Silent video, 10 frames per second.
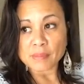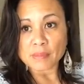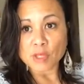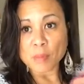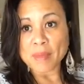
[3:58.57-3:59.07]

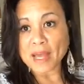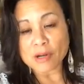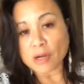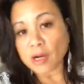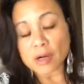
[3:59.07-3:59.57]
no matter
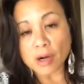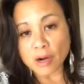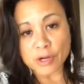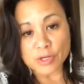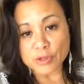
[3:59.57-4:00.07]
how
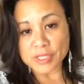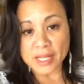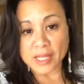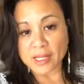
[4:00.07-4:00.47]
hard your day